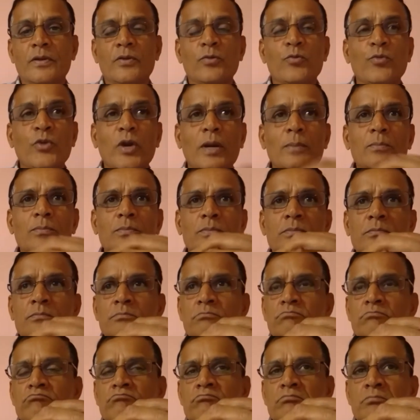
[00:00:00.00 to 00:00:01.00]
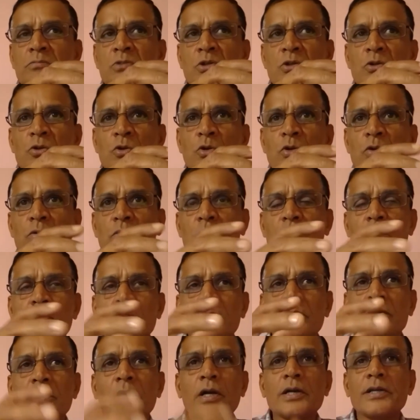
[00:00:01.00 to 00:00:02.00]
From
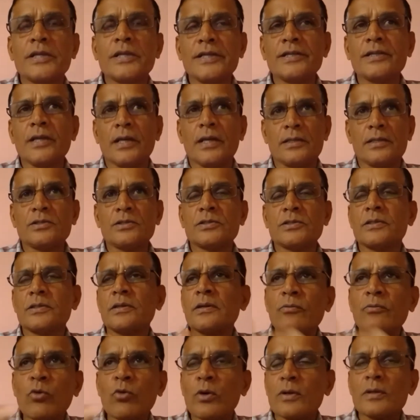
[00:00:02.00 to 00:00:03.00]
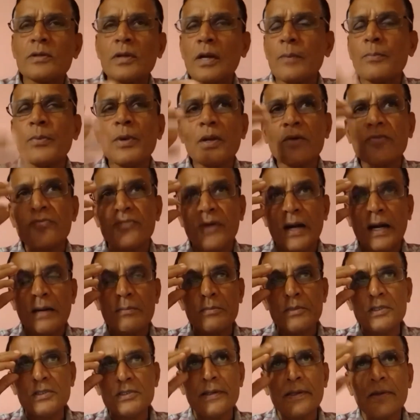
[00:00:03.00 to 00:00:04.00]
thirty tons, a couple of
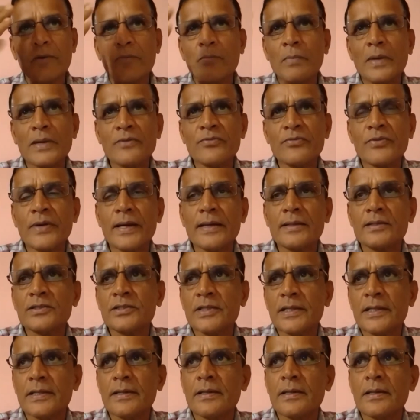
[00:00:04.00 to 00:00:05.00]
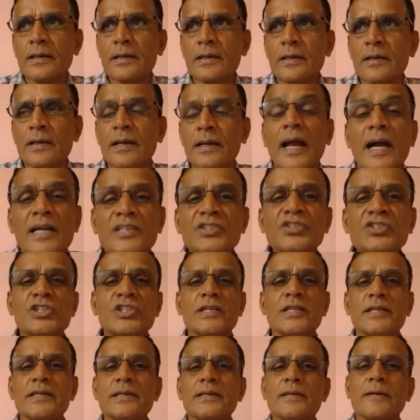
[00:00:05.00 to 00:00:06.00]
farmers, my friends in uh,
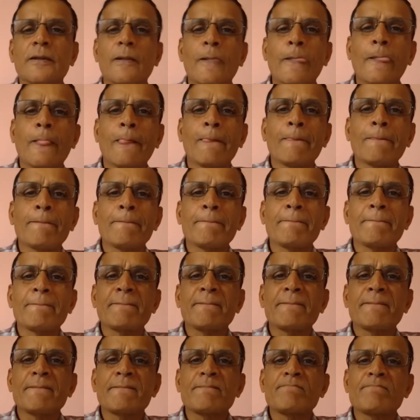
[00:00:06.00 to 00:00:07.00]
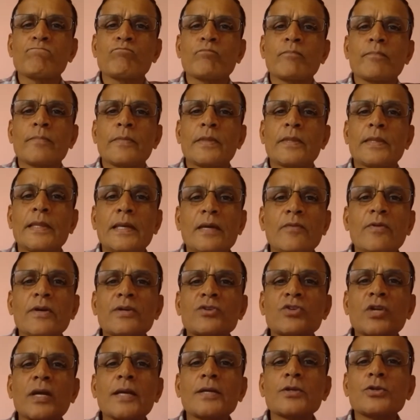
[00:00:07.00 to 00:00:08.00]
Ranchi, they were
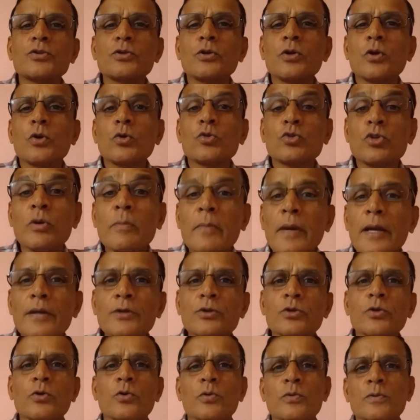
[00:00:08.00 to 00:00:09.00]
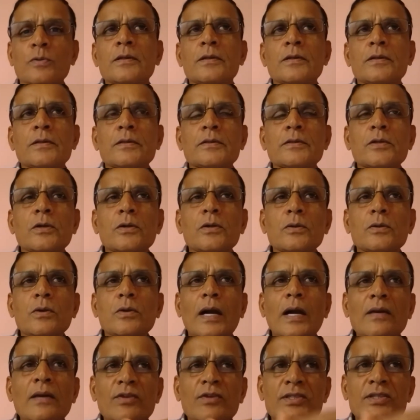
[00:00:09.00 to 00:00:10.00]
trying to grow tomato.
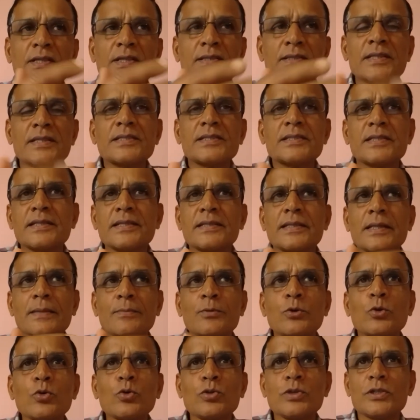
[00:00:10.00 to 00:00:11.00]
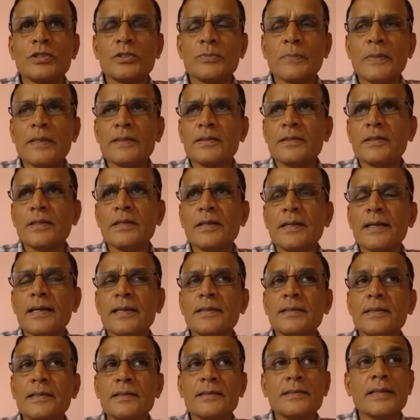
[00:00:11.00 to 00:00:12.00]
So I was suggesting them do this method,
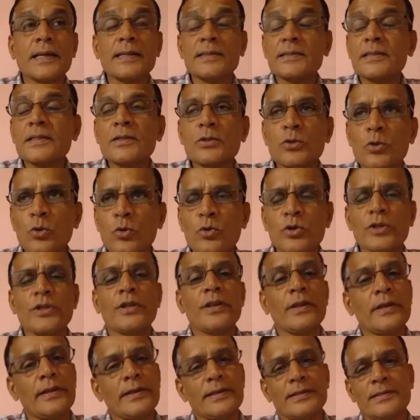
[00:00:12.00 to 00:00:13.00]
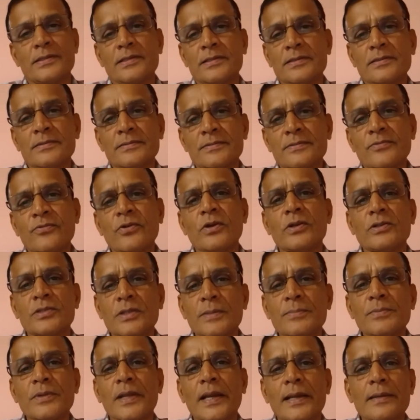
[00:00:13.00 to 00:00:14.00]
and then I said, don't irrigate for
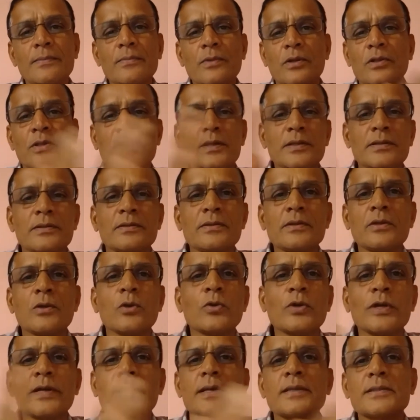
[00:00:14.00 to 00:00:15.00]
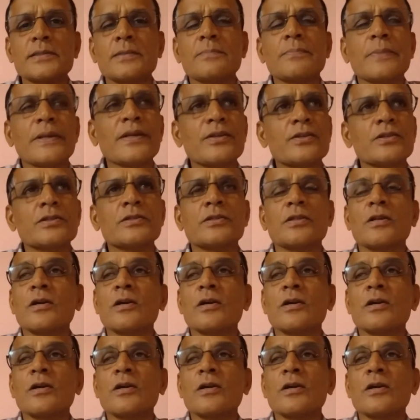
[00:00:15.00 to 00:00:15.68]
some time, and they looking at some pictures.